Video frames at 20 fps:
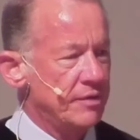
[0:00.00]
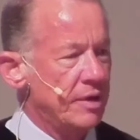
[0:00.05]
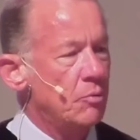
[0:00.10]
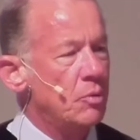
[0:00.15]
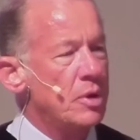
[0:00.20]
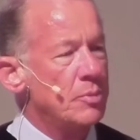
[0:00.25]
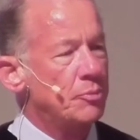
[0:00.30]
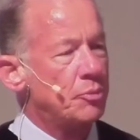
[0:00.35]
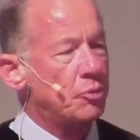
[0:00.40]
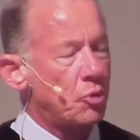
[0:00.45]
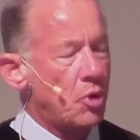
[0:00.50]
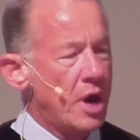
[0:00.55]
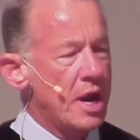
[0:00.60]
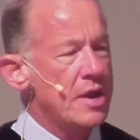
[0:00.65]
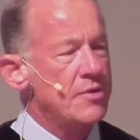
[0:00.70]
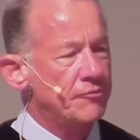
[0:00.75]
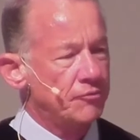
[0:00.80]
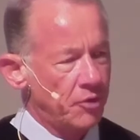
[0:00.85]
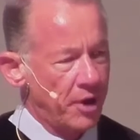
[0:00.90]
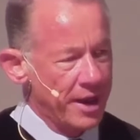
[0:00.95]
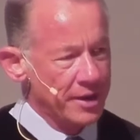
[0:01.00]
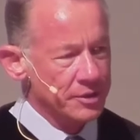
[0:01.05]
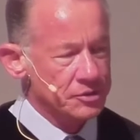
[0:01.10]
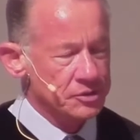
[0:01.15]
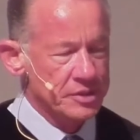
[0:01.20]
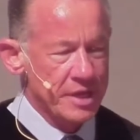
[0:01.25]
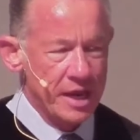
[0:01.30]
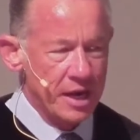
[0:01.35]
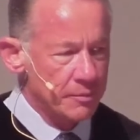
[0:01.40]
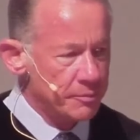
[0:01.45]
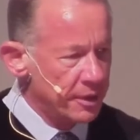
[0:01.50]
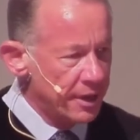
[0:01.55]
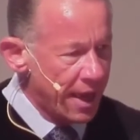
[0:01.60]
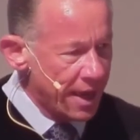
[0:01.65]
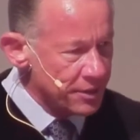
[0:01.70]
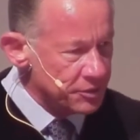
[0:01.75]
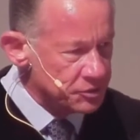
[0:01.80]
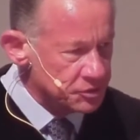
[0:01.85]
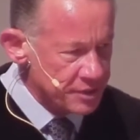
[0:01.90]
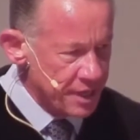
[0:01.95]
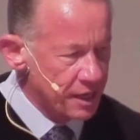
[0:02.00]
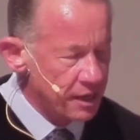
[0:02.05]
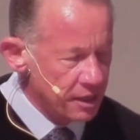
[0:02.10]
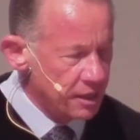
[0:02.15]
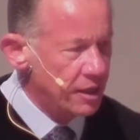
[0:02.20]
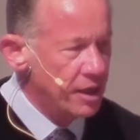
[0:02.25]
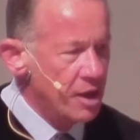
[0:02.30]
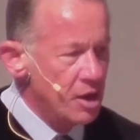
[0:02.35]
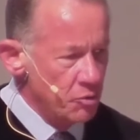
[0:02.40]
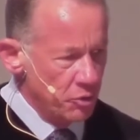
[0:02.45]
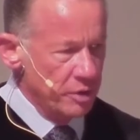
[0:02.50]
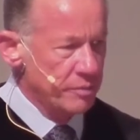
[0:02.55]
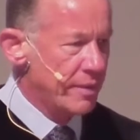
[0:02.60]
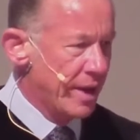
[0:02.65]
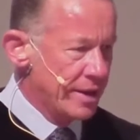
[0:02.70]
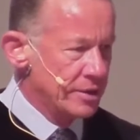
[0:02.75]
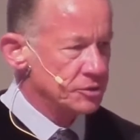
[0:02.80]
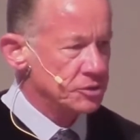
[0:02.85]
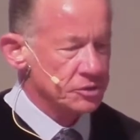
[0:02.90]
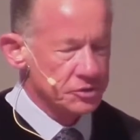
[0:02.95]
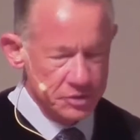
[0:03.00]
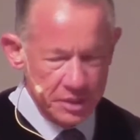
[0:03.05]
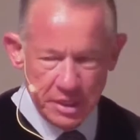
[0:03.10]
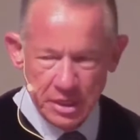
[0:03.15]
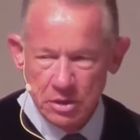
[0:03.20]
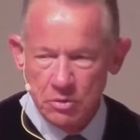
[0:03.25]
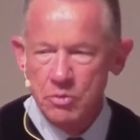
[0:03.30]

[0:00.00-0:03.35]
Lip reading: And we pray for Aunt Stella, but Aunt Stella remains single.